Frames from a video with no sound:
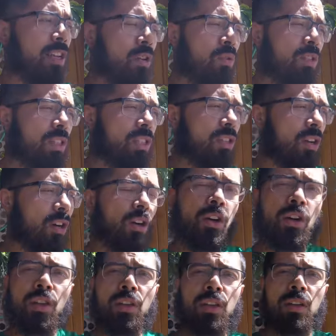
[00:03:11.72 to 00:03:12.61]
uses the
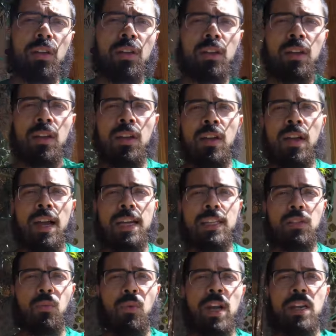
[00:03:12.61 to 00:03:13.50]
earth
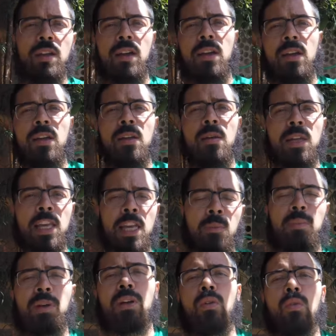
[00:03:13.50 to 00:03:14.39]
as a way to
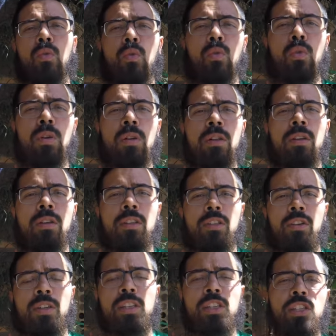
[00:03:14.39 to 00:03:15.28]
keep it cool
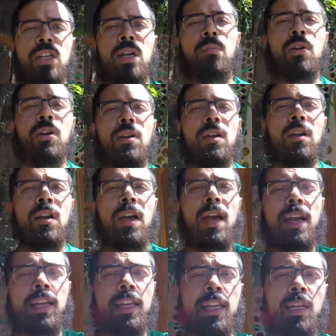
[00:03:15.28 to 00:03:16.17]
during the summer
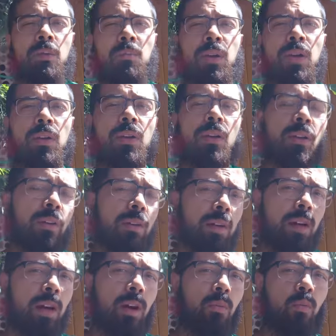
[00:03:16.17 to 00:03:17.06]
and keep it
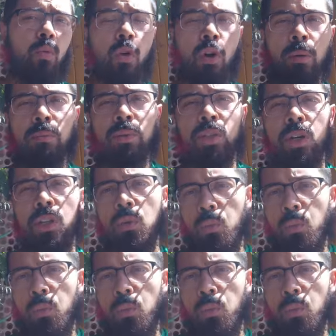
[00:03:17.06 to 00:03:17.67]
warm during the